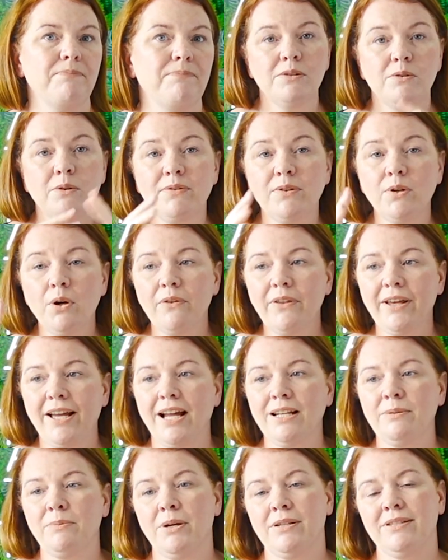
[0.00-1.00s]
So if you're the
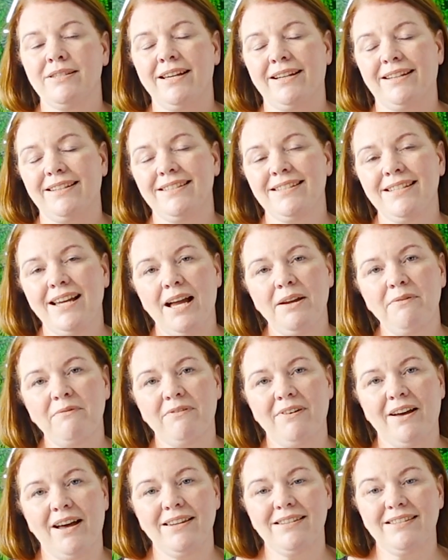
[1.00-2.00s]
kind of person that can type
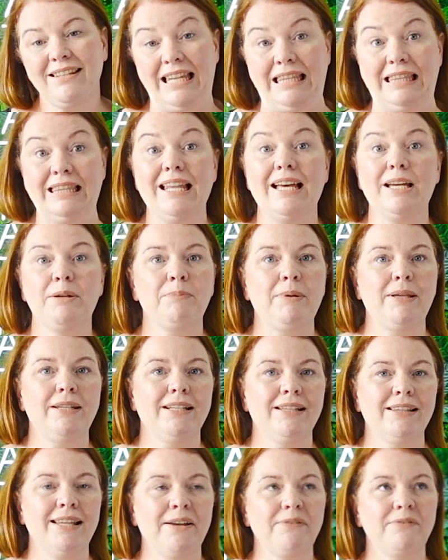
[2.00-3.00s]
fast and like being
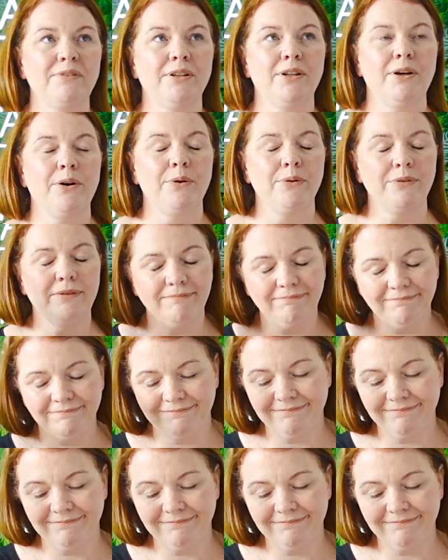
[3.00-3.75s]
left alone,